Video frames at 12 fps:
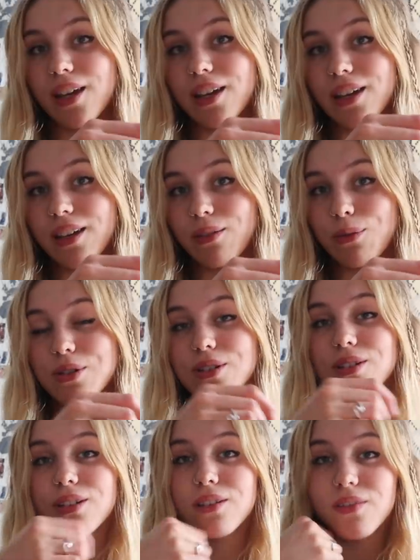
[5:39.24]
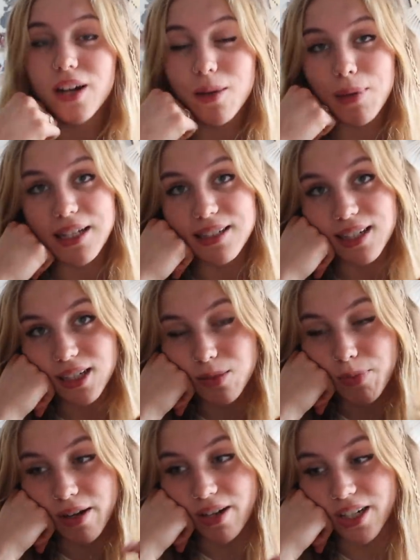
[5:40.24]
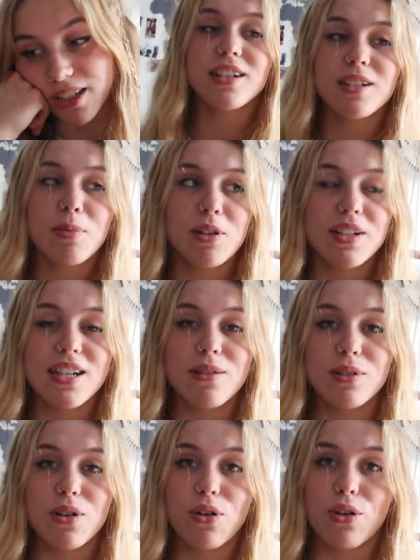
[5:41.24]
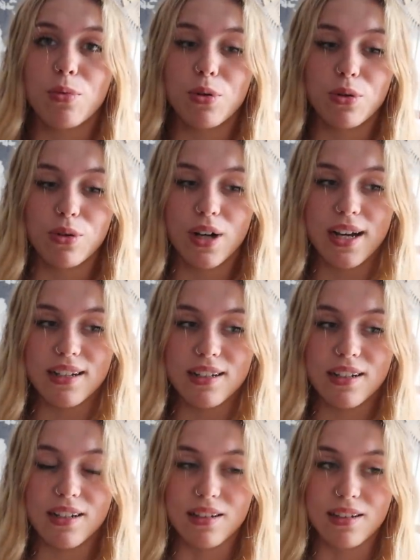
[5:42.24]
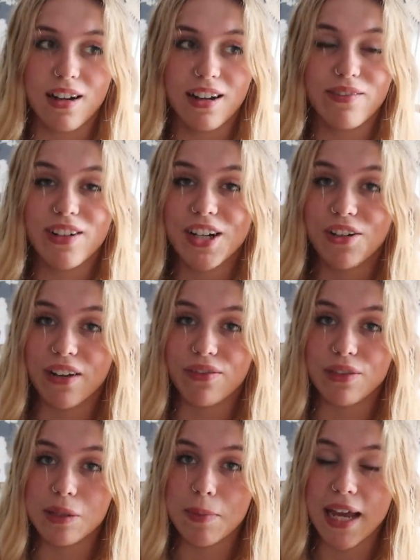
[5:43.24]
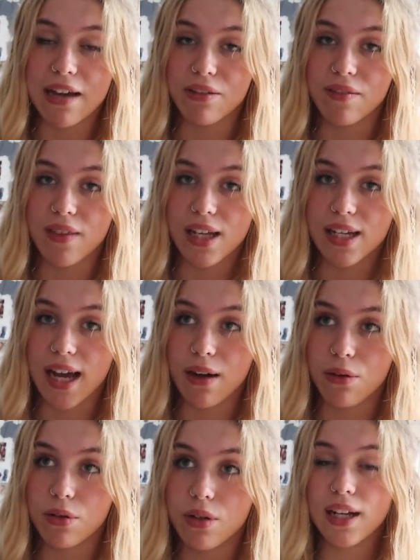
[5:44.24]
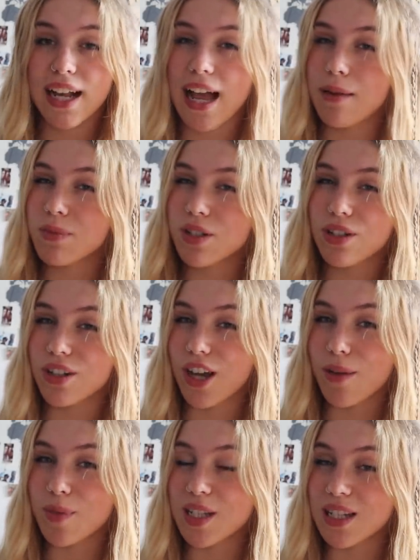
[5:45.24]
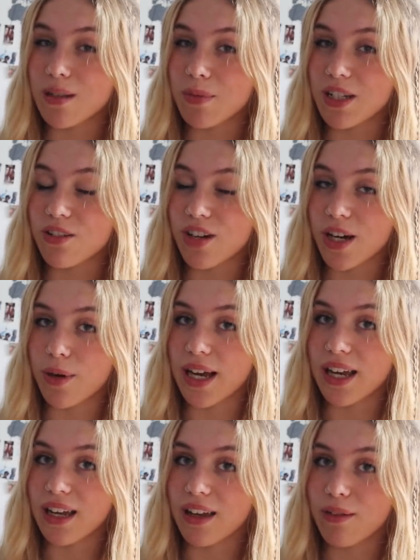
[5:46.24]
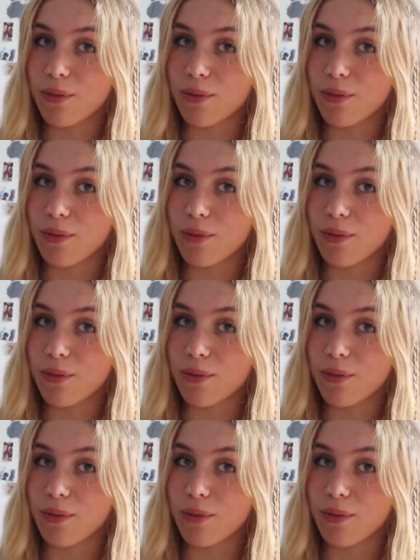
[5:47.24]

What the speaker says: It wasn't a very pleasant experience. To be honest, it was horrible, and I'm very grateful to be out of there now. Cams couldn't come and see me straight away,